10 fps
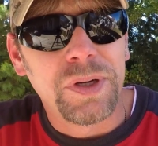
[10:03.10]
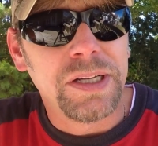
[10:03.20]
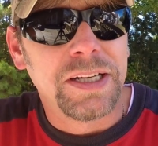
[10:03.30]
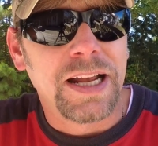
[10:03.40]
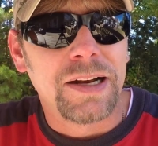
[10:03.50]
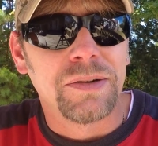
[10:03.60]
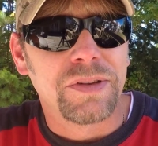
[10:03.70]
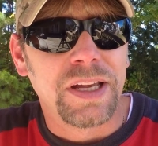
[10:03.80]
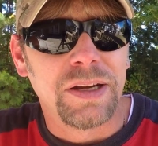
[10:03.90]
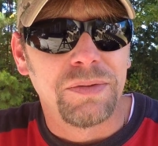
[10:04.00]
reading it, I
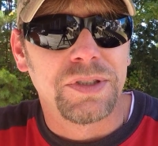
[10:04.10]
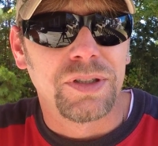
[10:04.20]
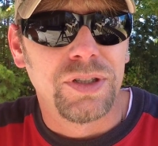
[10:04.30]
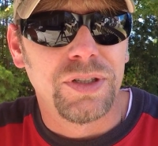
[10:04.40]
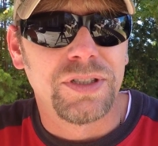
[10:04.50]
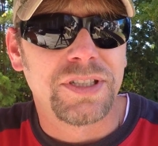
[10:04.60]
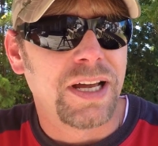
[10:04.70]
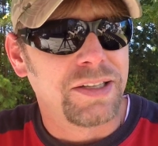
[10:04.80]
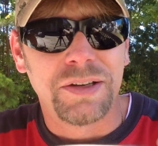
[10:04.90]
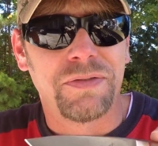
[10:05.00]
don't think it was a good,
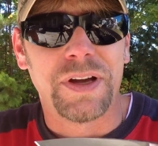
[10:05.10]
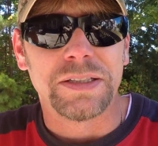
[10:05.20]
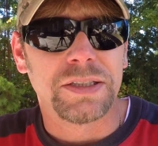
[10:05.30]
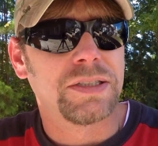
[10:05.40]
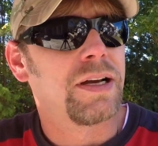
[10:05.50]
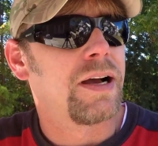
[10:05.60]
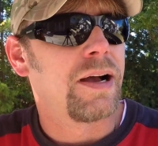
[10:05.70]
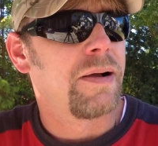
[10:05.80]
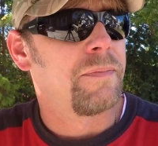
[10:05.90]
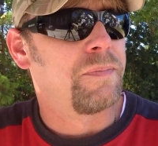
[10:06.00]
solid defense.
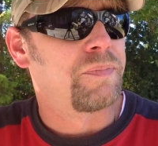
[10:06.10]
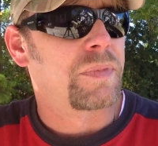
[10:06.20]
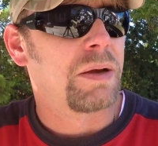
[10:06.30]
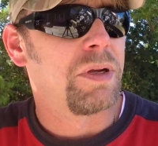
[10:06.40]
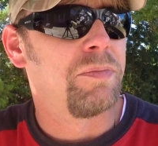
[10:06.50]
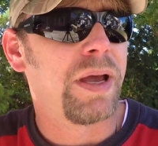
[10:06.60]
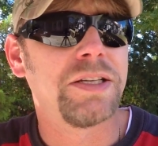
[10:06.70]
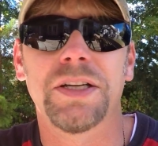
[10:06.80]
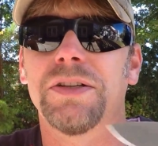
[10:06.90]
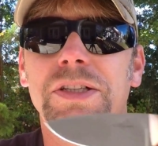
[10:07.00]
I mean,
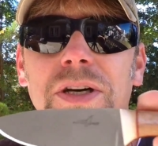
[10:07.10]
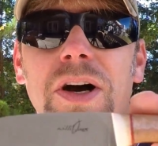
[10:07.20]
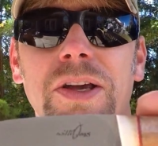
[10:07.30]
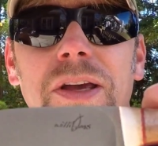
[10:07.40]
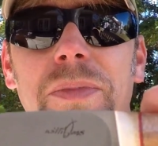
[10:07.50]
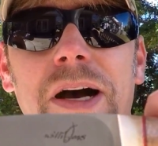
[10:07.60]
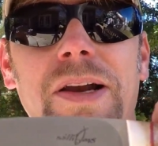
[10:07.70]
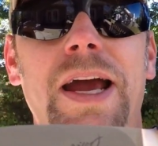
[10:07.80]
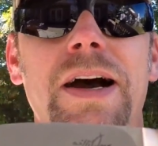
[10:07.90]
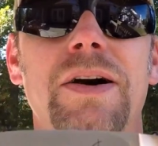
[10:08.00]
basically talking
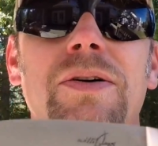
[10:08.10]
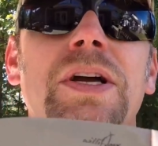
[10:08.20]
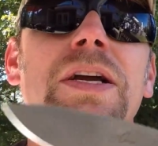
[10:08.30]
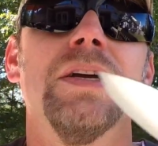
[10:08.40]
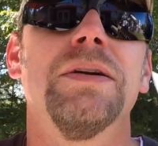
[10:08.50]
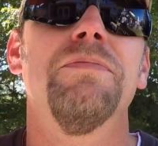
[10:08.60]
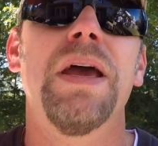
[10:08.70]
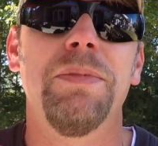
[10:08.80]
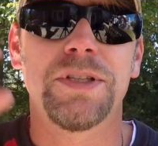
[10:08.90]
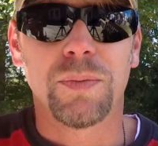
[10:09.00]
about how
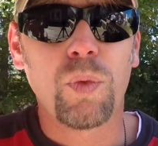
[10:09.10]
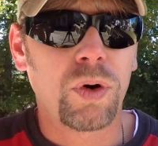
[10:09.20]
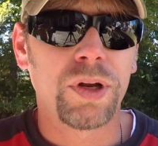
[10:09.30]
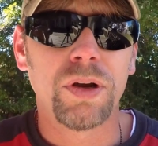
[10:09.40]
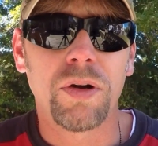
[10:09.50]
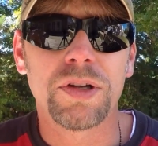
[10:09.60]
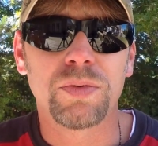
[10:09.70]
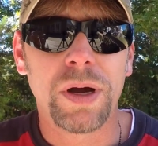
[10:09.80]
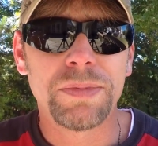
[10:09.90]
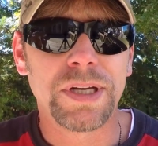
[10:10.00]
maybe some wording on his
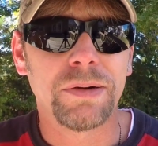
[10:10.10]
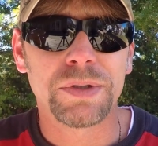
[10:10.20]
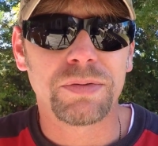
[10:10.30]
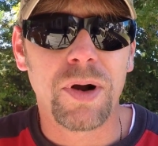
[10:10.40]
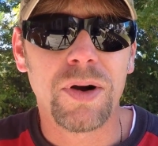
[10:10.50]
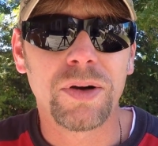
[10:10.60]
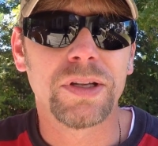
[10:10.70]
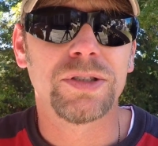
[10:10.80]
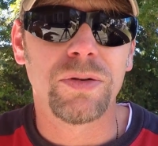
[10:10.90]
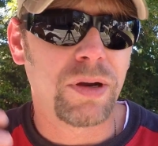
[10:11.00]
website was
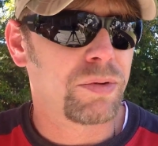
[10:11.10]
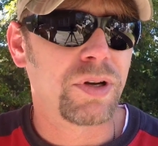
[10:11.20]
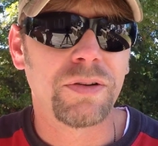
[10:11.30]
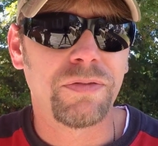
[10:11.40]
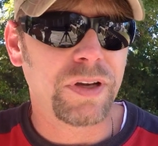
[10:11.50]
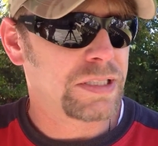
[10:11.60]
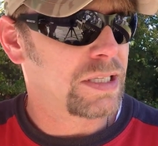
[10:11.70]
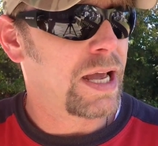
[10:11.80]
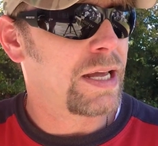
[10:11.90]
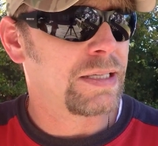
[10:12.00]
wrong, and so they were going to fix
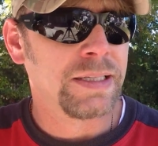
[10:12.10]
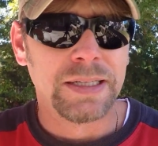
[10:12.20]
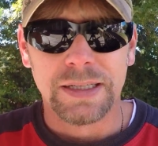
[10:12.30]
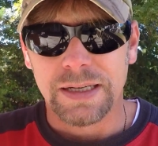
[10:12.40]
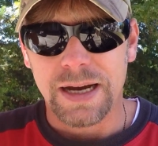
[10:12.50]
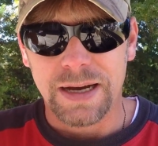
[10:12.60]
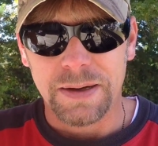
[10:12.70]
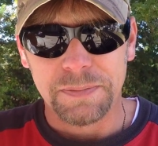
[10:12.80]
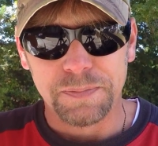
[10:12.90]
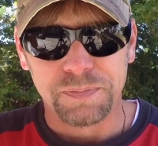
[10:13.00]
that.
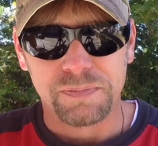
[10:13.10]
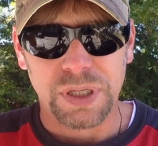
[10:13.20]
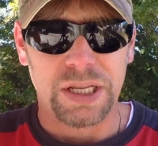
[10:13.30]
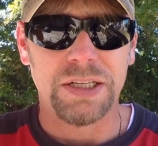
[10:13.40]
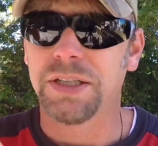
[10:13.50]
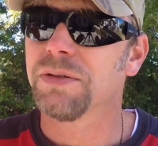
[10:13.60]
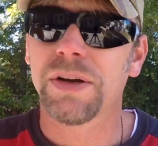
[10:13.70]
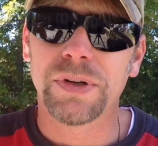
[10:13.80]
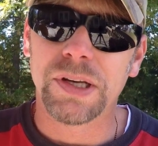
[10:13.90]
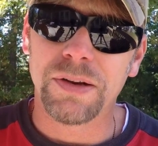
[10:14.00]
But he still
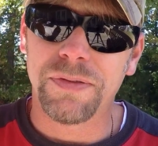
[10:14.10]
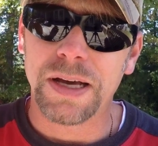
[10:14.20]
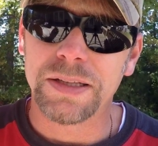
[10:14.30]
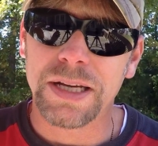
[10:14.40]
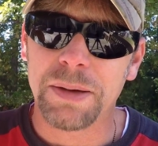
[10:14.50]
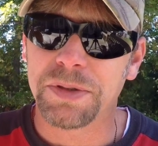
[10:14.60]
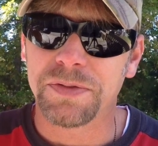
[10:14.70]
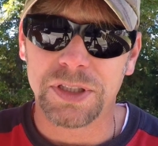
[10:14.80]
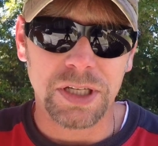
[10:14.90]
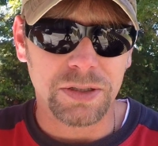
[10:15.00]
never identified the types
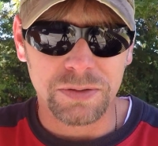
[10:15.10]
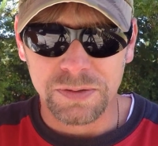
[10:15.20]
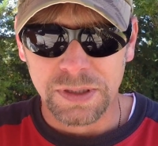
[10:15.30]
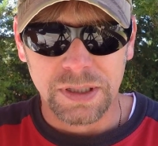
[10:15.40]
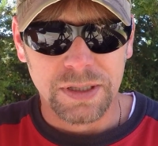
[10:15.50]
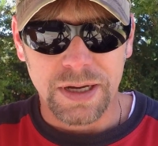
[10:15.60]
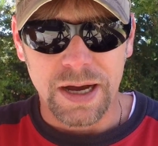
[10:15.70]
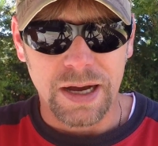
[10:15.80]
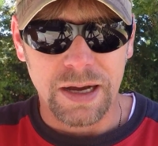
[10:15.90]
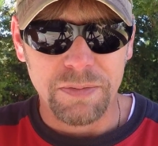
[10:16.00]
of steel.
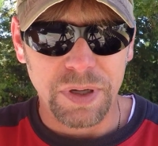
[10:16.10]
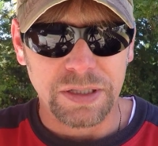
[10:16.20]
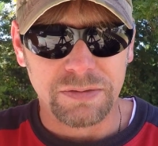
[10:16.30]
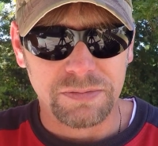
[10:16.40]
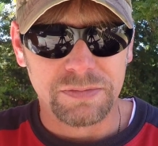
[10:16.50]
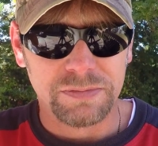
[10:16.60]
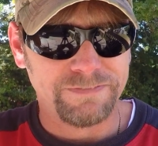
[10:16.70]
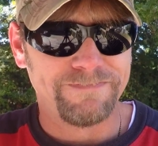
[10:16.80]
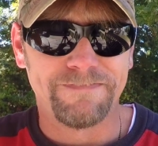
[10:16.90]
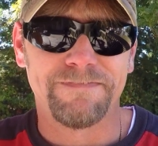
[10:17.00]
But
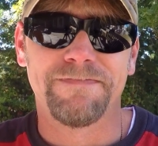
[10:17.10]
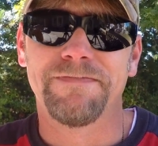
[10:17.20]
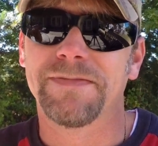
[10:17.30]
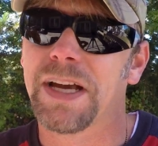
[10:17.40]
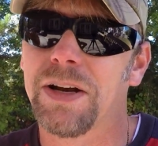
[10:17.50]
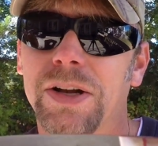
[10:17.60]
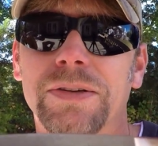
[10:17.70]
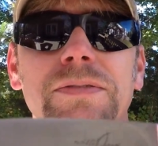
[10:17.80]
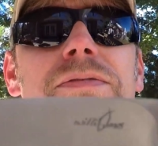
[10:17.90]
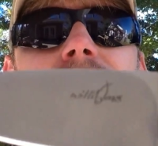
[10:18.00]
I don't know.